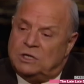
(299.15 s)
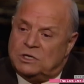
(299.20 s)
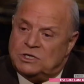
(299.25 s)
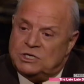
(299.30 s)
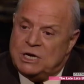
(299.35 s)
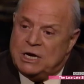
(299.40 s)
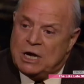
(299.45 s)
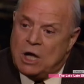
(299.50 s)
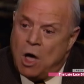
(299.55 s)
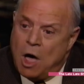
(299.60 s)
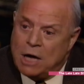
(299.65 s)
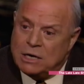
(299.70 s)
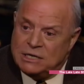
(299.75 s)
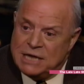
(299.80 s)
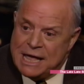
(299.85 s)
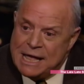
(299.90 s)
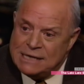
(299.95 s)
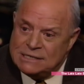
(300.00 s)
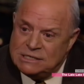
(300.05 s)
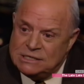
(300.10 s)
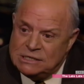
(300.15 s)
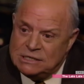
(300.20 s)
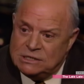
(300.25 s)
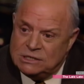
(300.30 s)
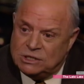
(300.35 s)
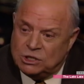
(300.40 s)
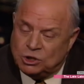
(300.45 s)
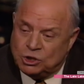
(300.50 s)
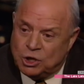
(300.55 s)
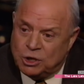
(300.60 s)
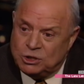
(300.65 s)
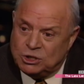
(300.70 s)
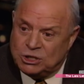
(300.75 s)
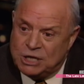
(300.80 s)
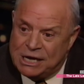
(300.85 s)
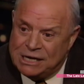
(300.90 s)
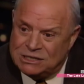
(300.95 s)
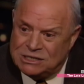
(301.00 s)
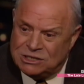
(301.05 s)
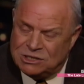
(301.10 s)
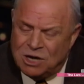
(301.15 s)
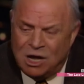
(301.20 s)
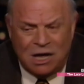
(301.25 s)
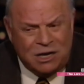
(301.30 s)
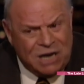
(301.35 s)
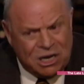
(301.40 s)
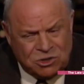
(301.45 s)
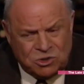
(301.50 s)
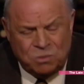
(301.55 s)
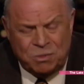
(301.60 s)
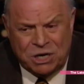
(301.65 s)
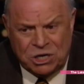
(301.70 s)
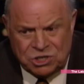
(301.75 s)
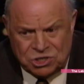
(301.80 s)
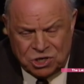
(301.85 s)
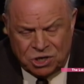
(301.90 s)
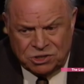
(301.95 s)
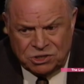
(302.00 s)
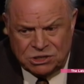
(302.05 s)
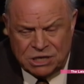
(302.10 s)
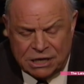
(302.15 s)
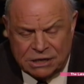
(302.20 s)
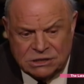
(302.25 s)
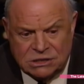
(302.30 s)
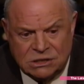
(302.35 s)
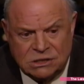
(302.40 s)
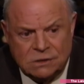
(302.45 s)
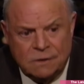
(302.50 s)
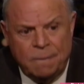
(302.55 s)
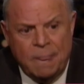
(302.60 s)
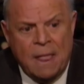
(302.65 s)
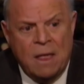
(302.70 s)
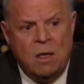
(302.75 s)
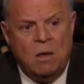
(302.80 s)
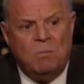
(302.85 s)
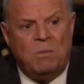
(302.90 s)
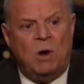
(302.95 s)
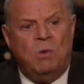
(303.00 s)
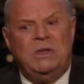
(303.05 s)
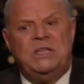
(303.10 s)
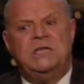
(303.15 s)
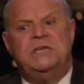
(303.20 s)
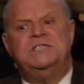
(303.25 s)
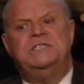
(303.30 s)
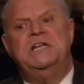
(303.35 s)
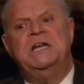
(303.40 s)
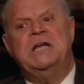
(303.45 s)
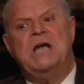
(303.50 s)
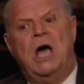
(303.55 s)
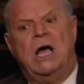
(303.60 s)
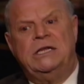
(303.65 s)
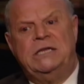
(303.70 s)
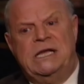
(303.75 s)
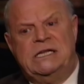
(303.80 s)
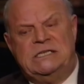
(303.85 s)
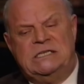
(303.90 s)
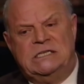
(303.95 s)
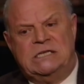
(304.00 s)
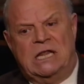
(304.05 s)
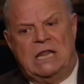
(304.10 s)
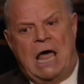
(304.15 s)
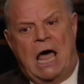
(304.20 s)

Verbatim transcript: synagogue dances, the church dances, and not too many church dances. But I went to the synagogue dances a